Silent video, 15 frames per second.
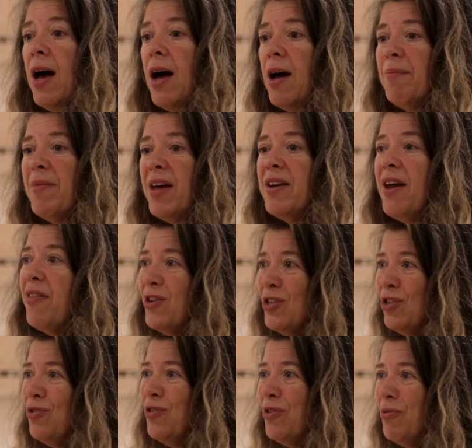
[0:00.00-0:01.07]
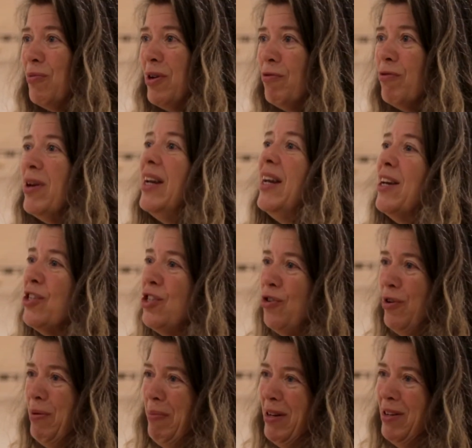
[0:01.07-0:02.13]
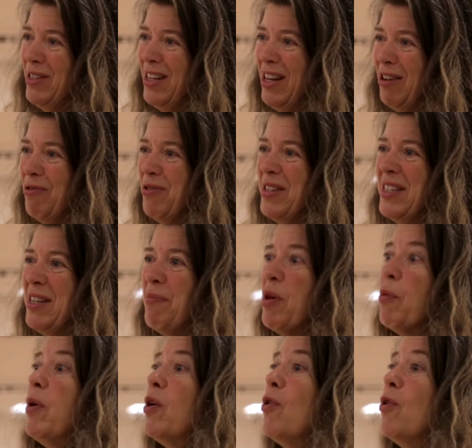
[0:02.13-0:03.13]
Another tool that we really enjoyed building was something we